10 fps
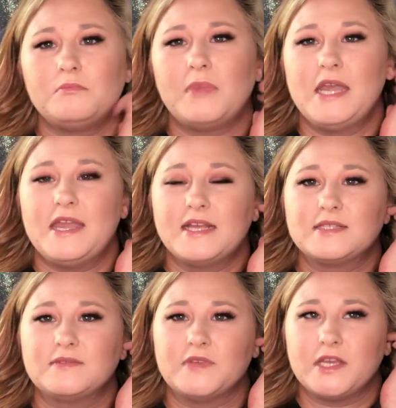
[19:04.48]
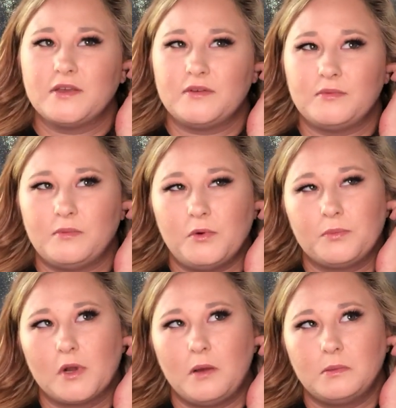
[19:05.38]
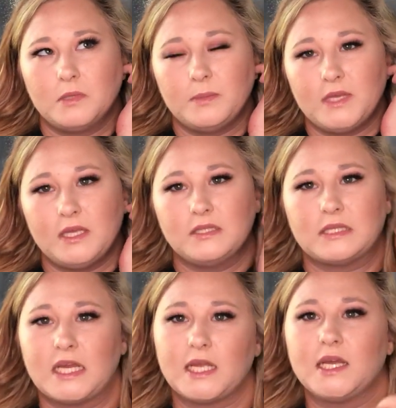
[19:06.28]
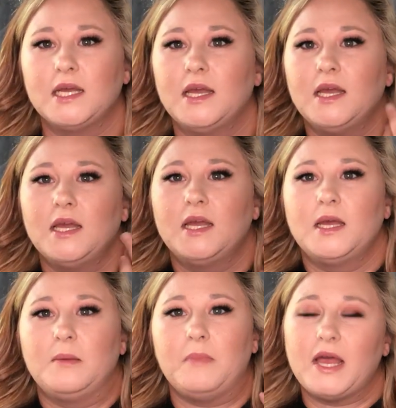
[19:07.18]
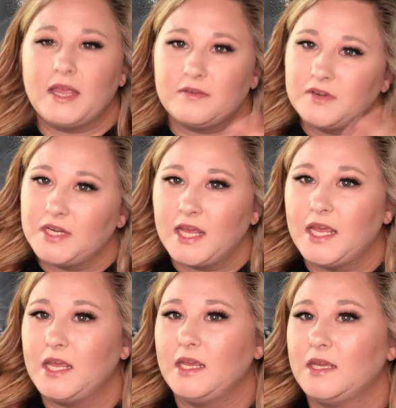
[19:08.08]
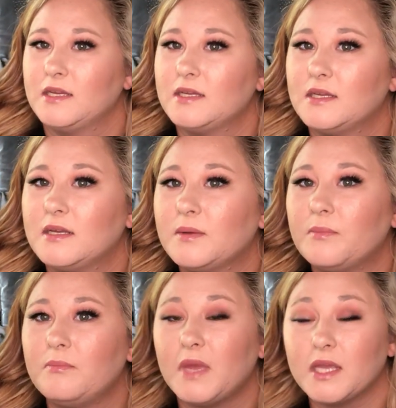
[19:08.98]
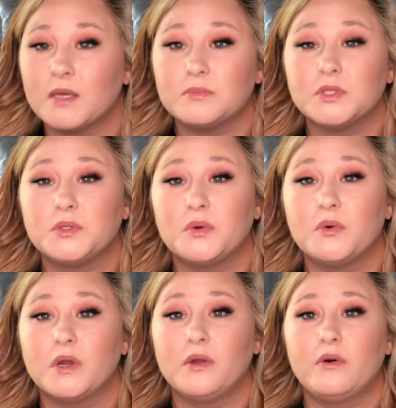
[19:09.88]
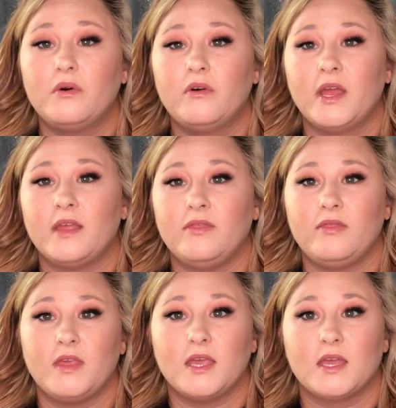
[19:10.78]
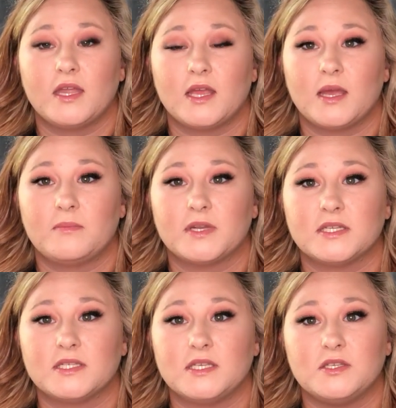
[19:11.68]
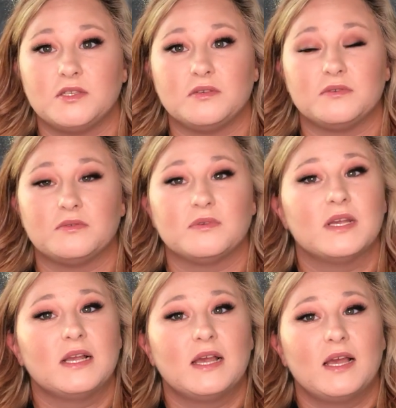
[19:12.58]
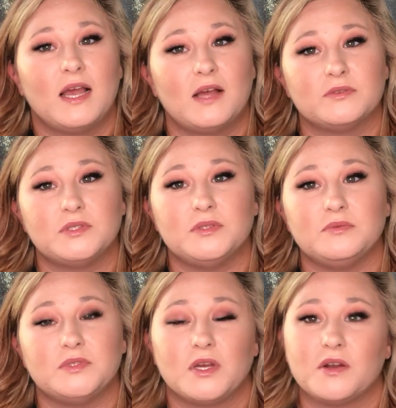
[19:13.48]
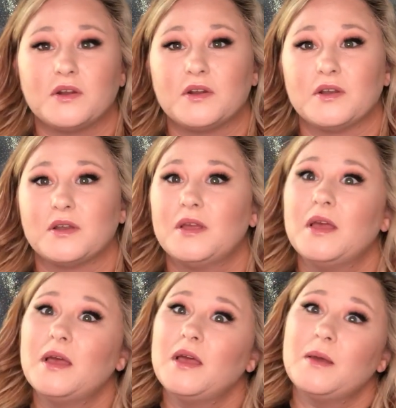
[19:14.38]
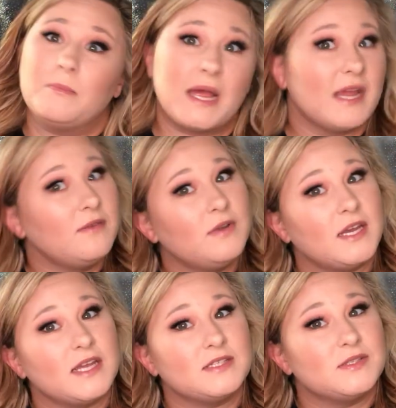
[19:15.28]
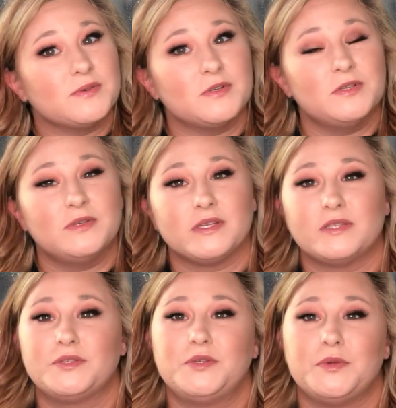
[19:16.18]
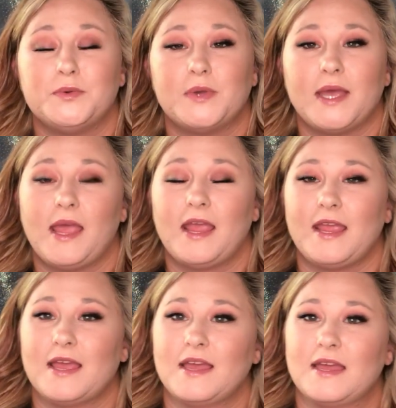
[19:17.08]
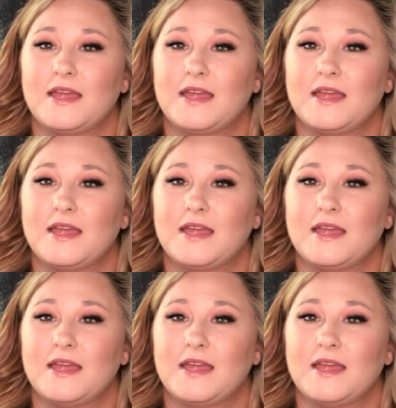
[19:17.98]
My next video will probably be like my everyday makeup tutorial, and then I'm gonna teach you how to turn my everyday tutorial into a